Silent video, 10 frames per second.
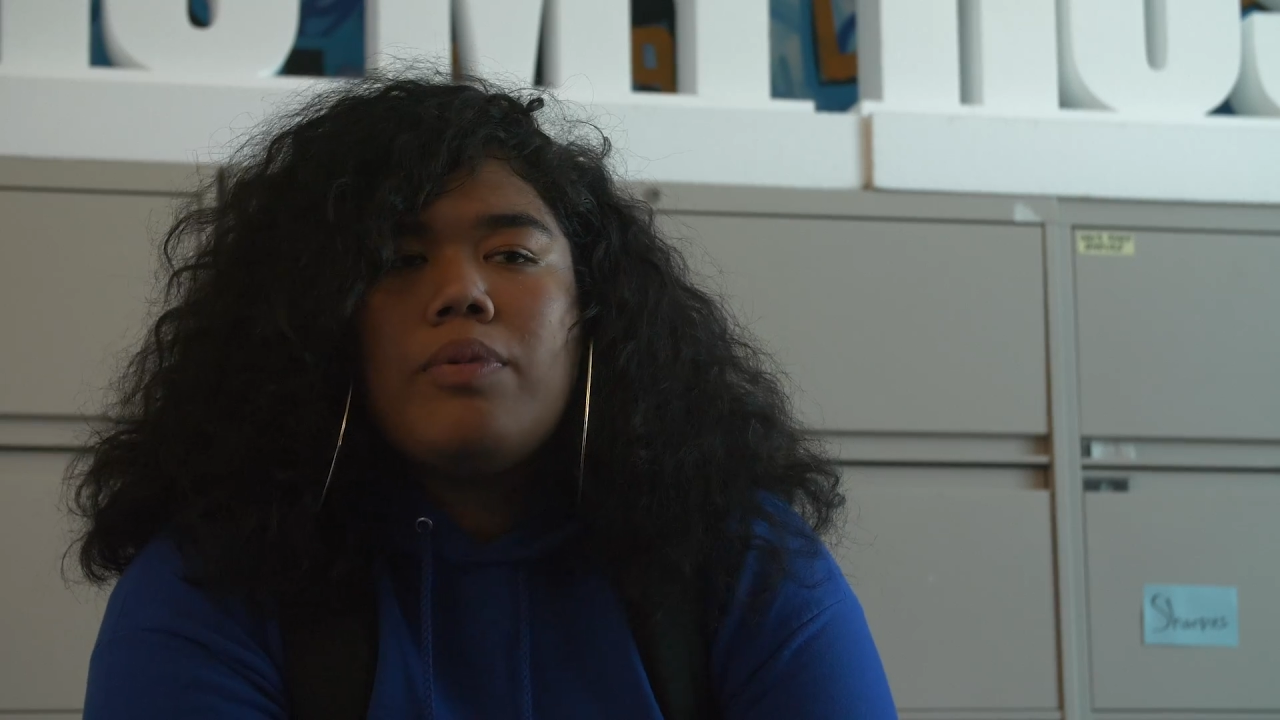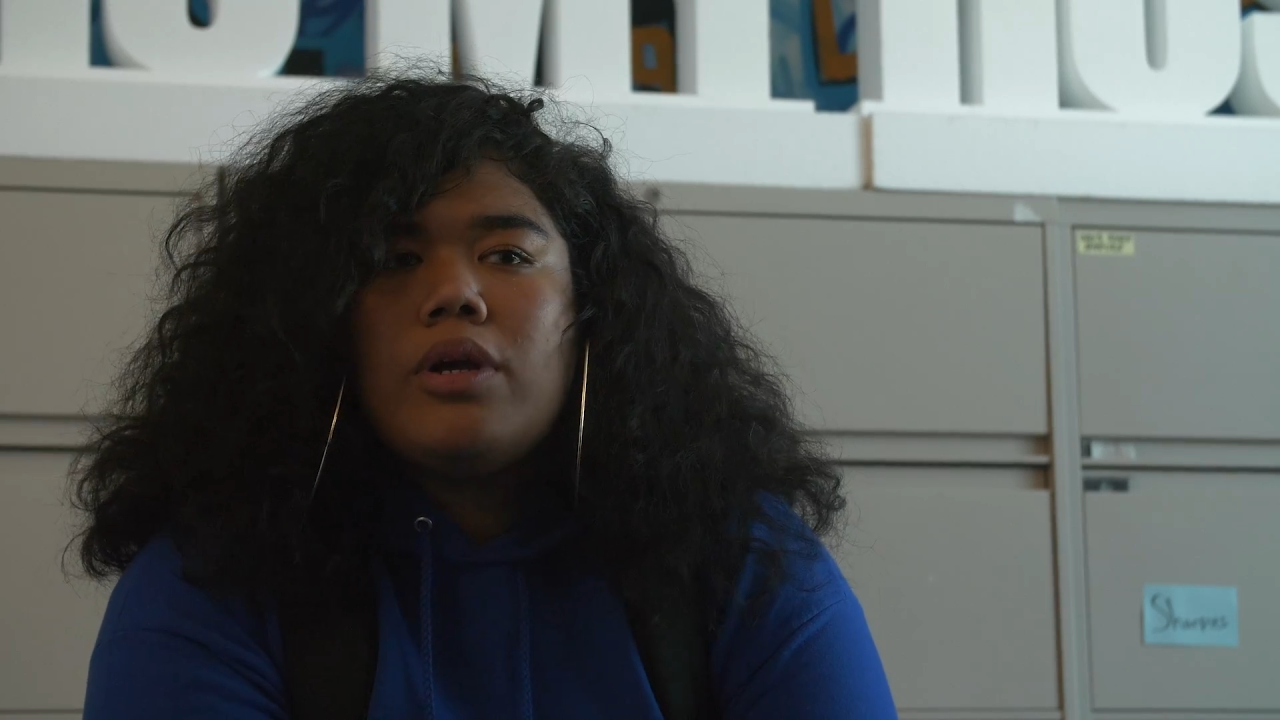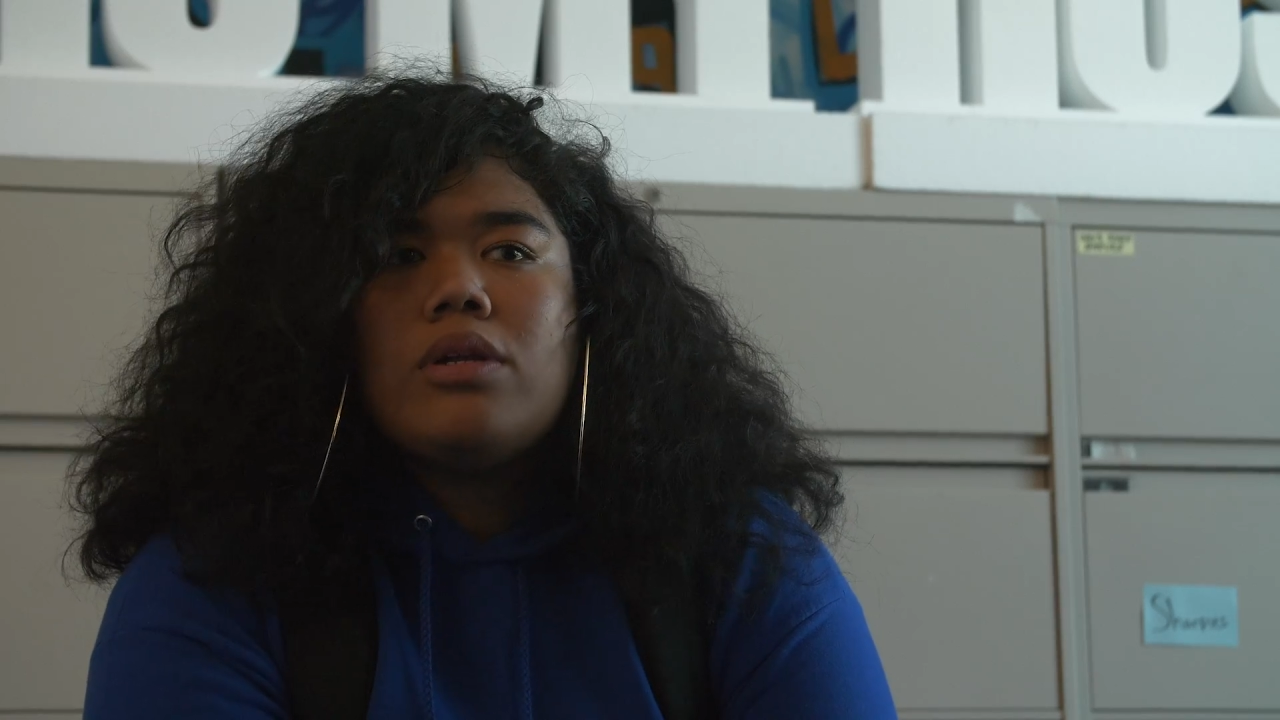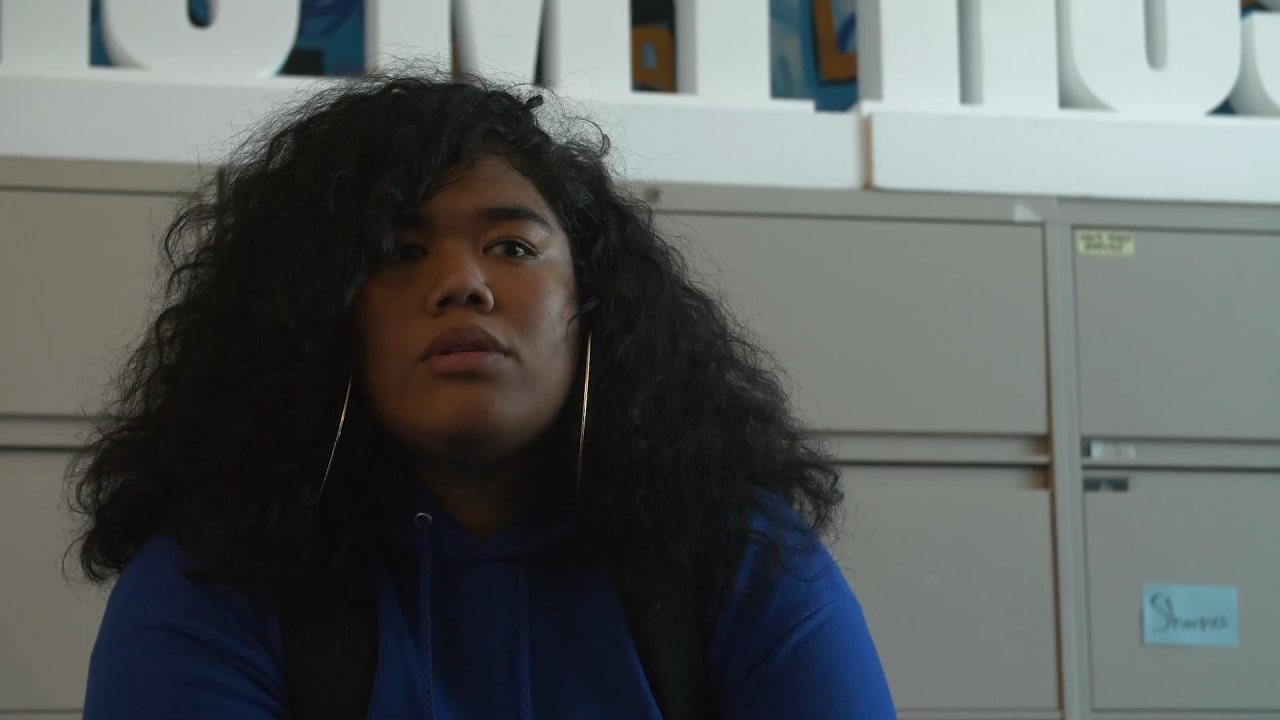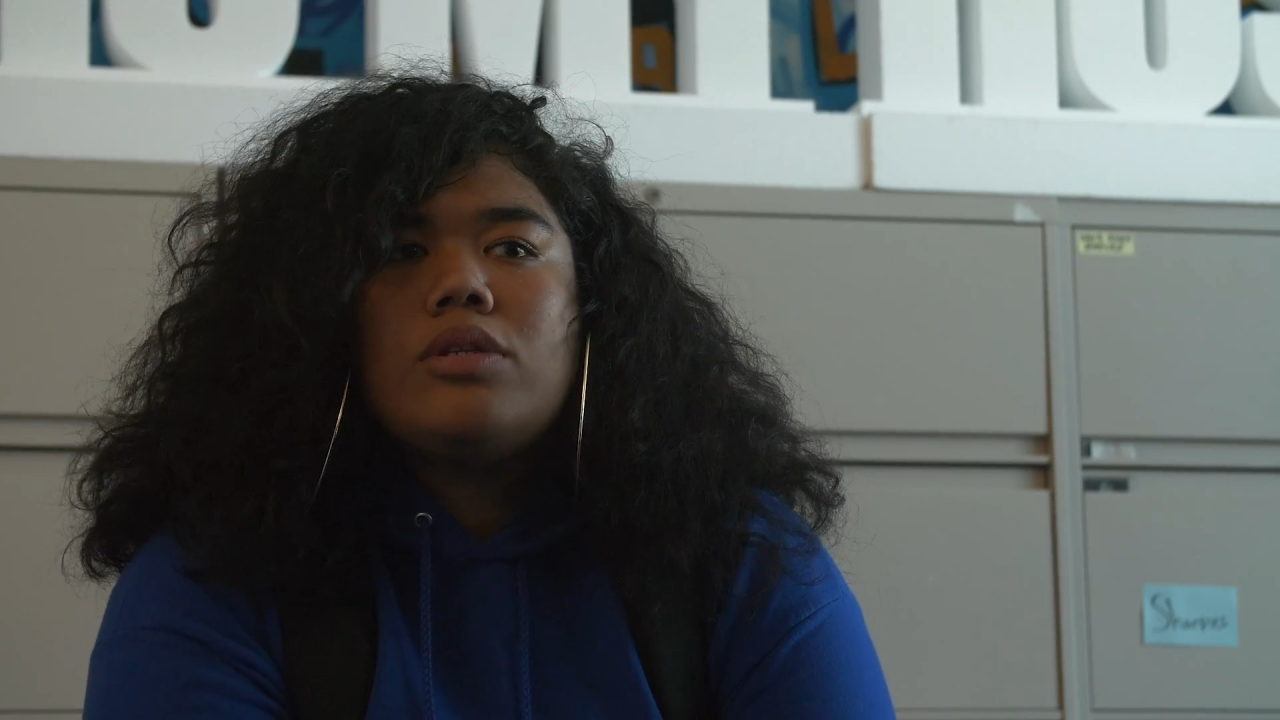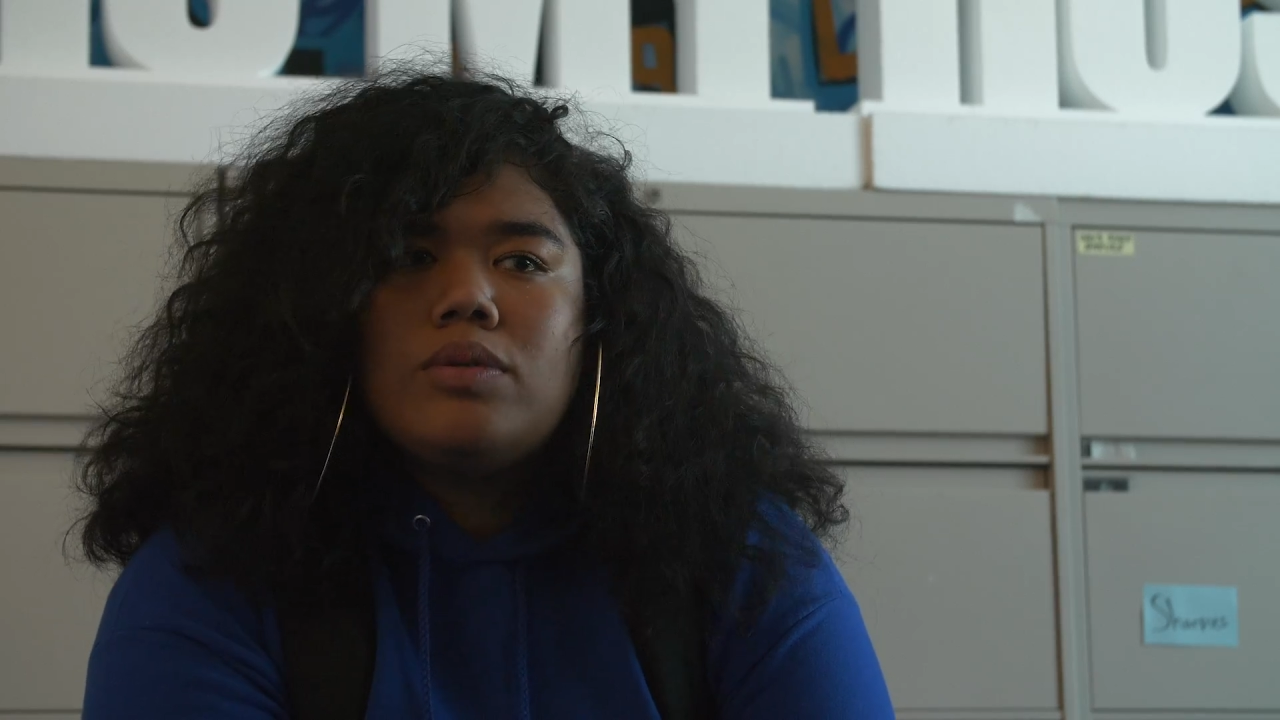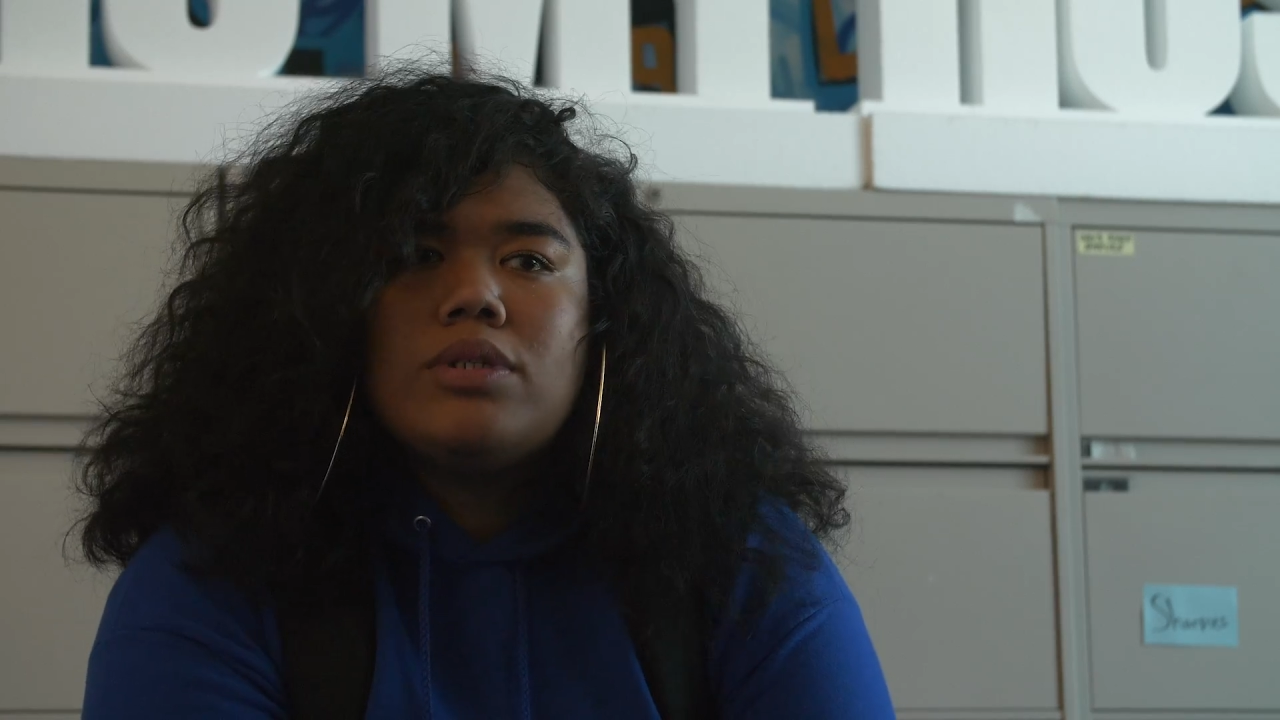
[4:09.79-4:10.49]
bro, do